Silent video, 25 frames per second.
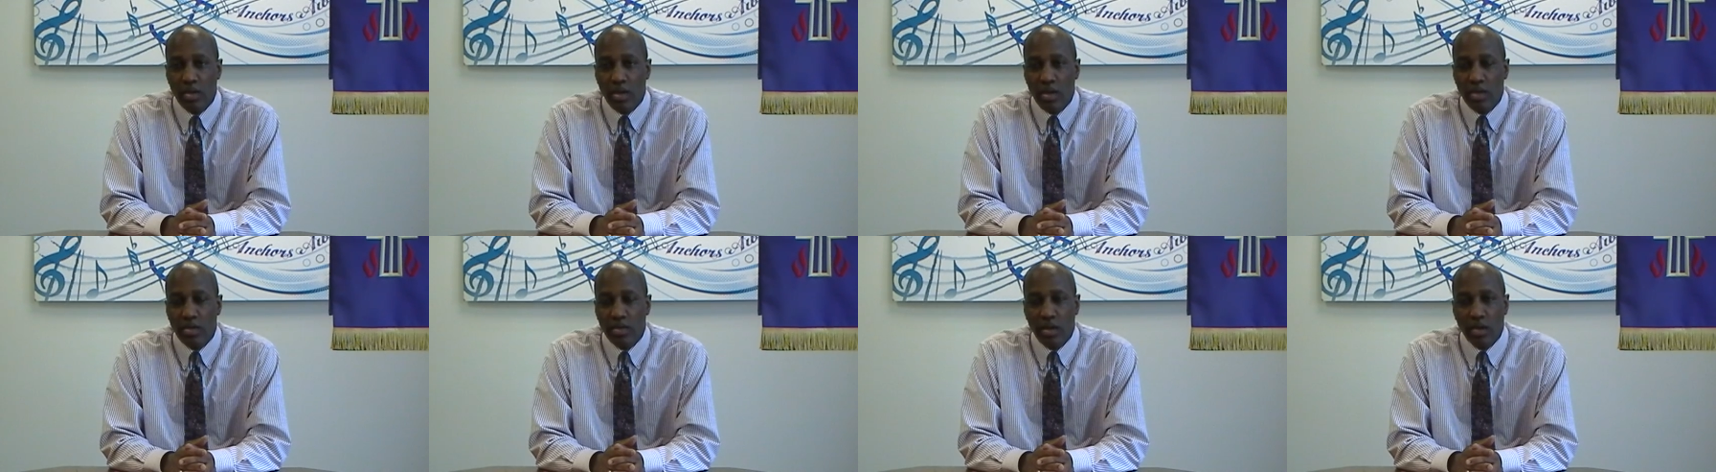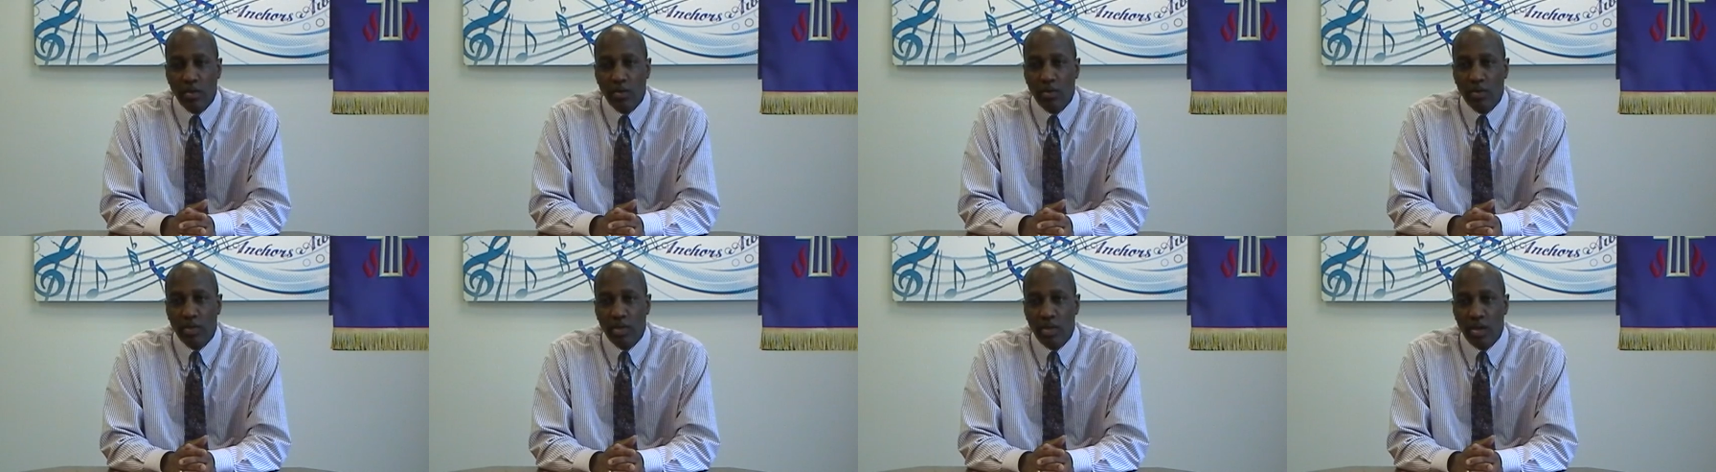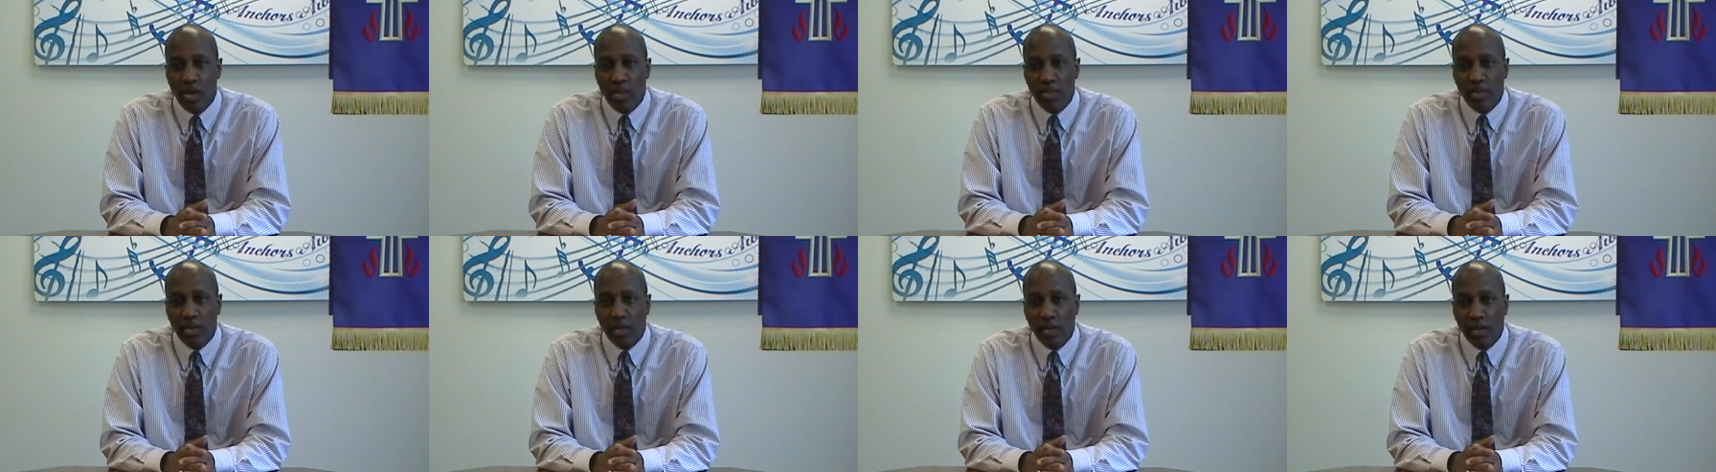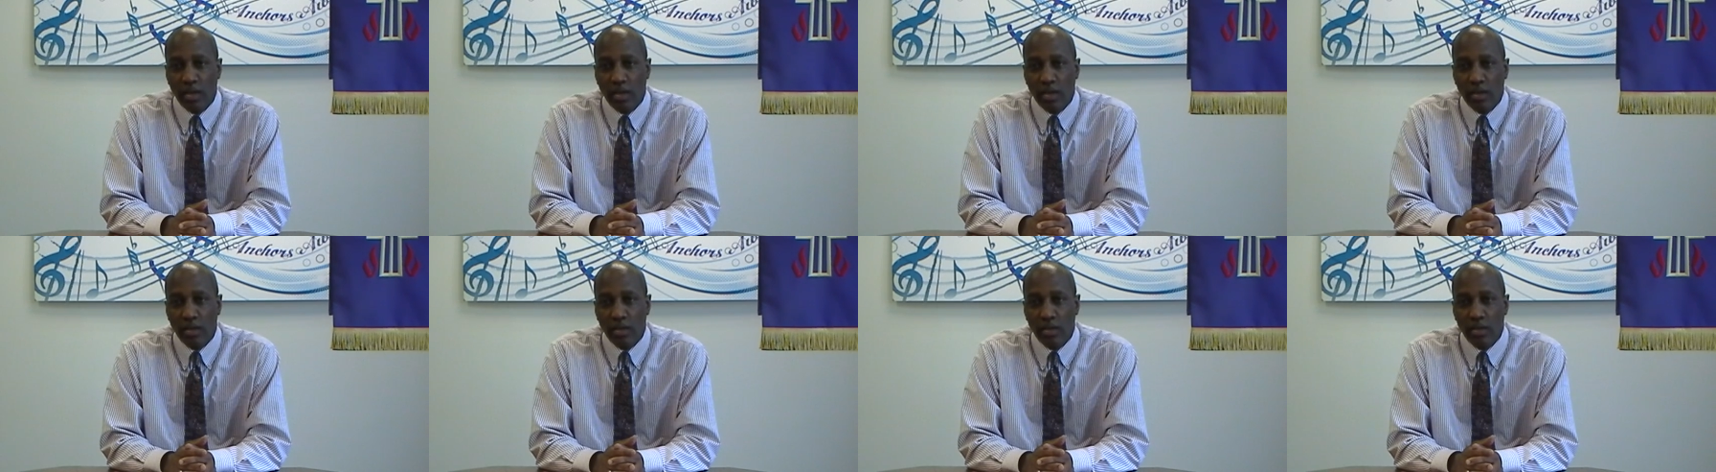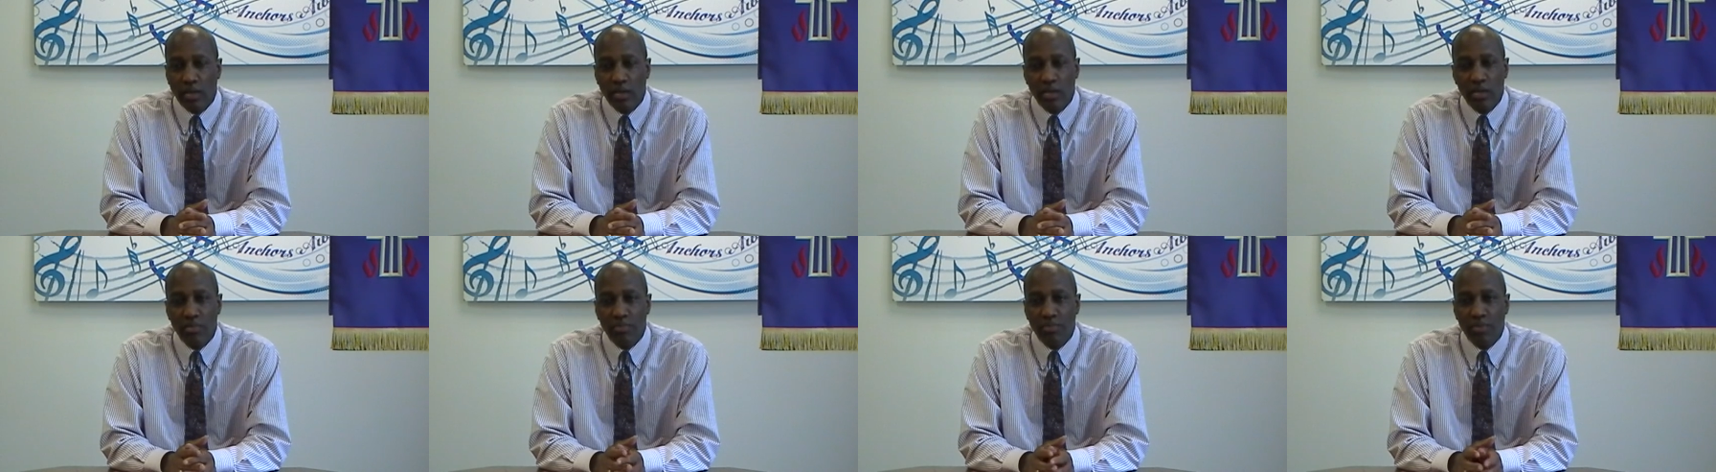And yet on the other end,
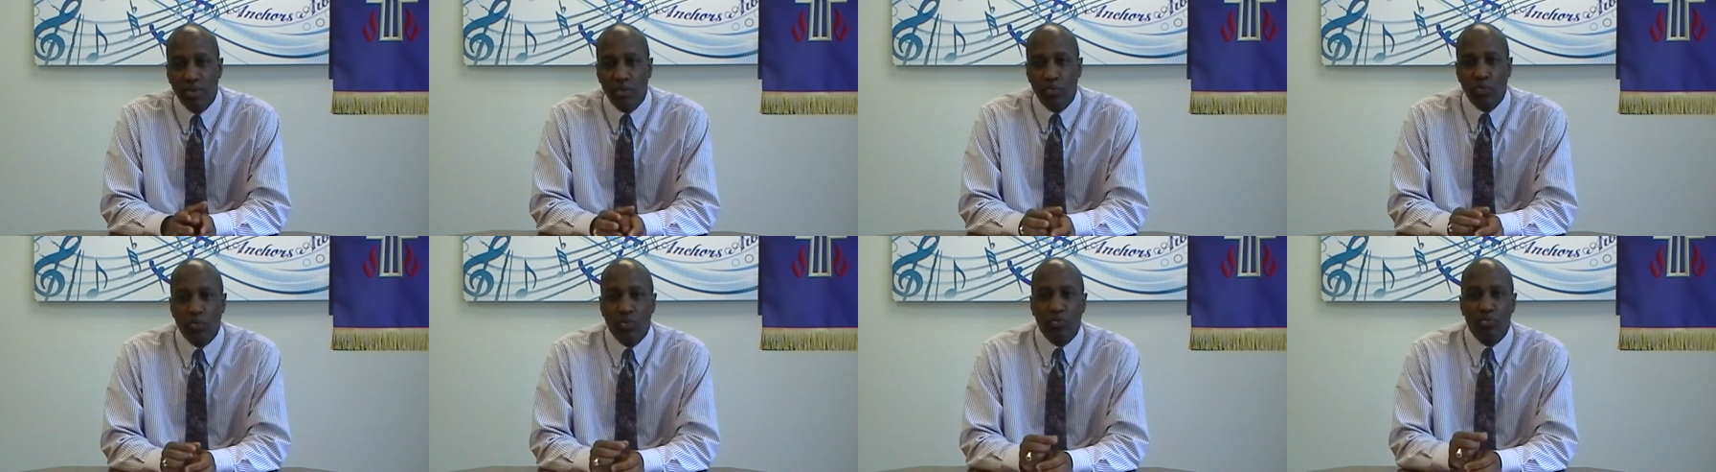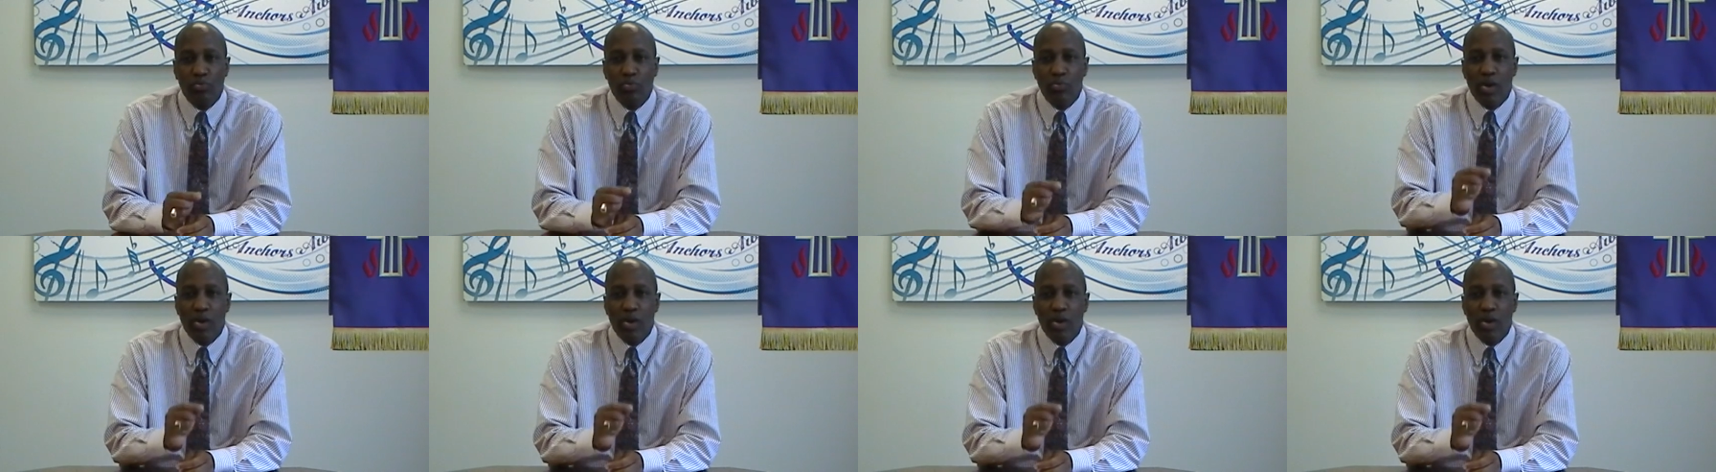individuals